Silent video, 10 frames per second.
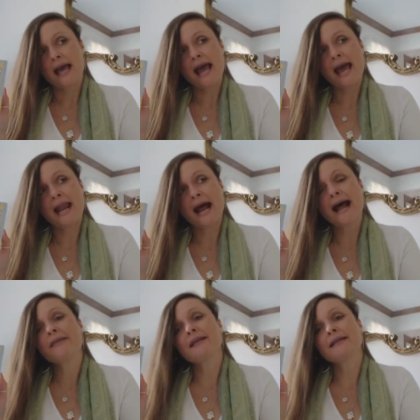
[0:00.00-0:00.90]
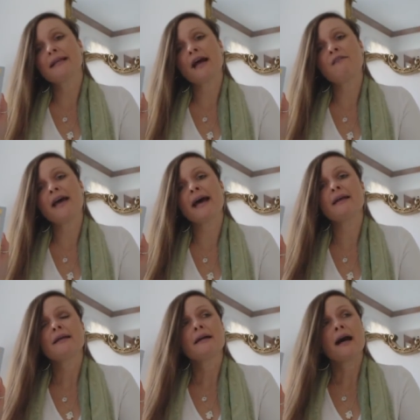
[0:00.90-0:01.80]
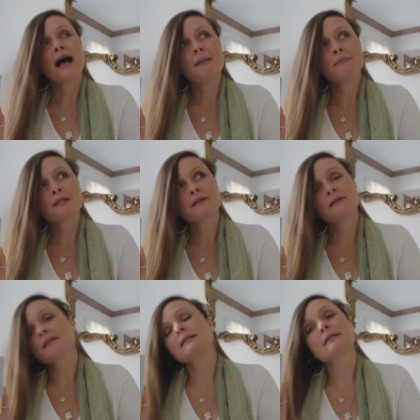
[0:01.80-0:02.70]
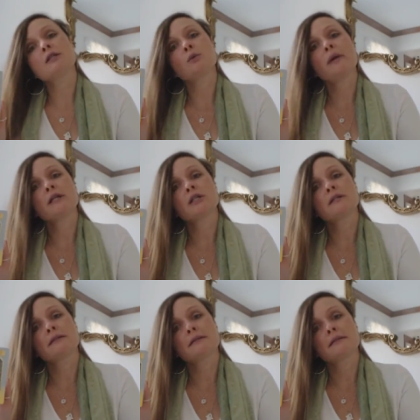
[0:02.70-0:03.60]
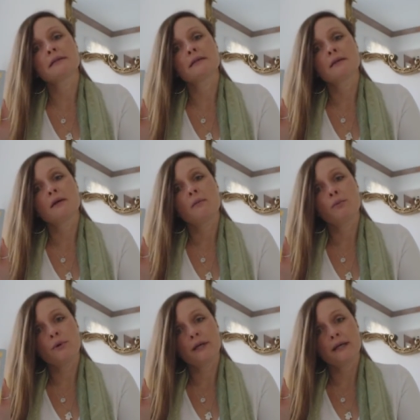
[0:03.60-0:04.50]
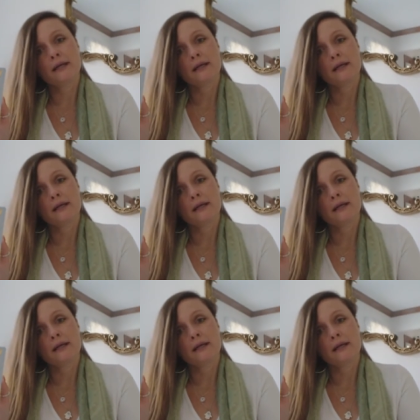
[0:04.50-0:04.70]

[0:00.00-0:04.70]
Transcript: and i think that i've had obstacles and situations put